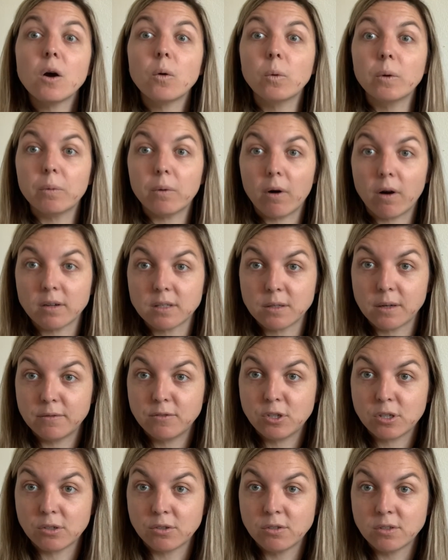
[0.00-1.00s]
We will also have
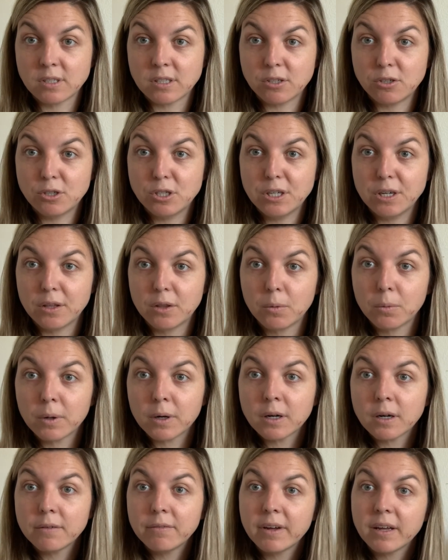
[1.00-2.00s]
Children's Liturgy of the
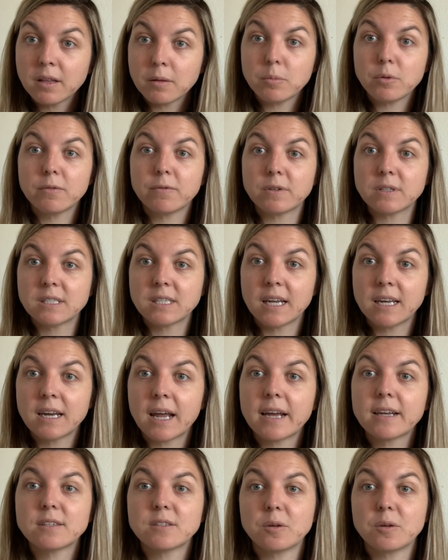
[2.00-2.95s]
Word available for Sunday,